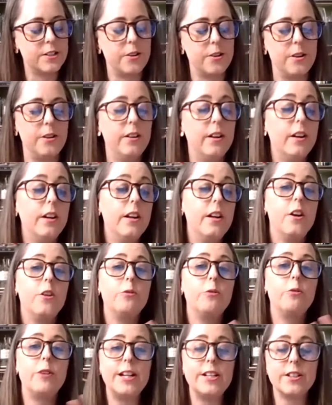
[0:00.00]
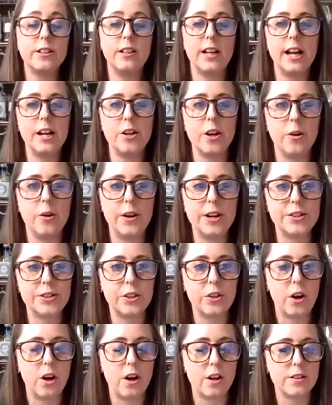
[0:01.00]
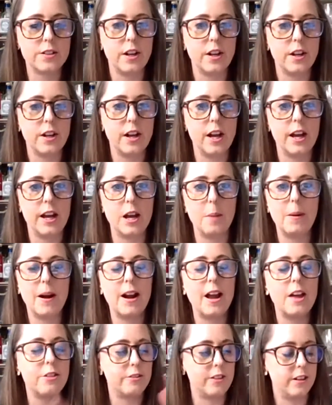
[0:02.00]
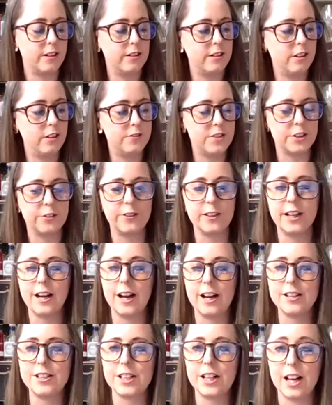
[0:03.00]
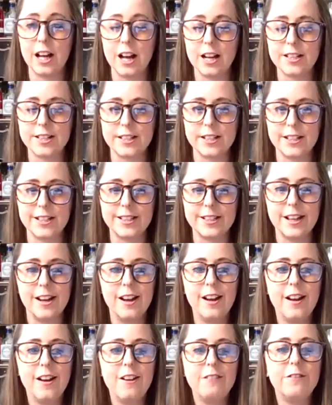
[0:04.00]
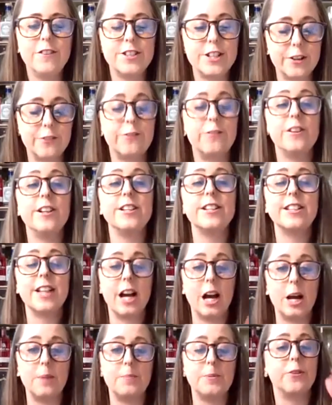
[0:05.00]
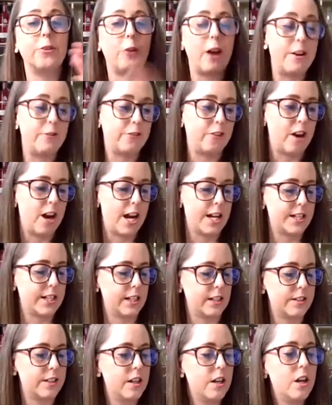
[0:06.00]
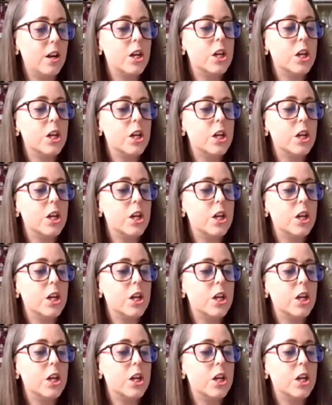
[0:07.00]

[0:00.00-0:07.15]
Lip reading: So Riedel, I know, has got a plethora of different kinds of glasses for different types of grape varieties.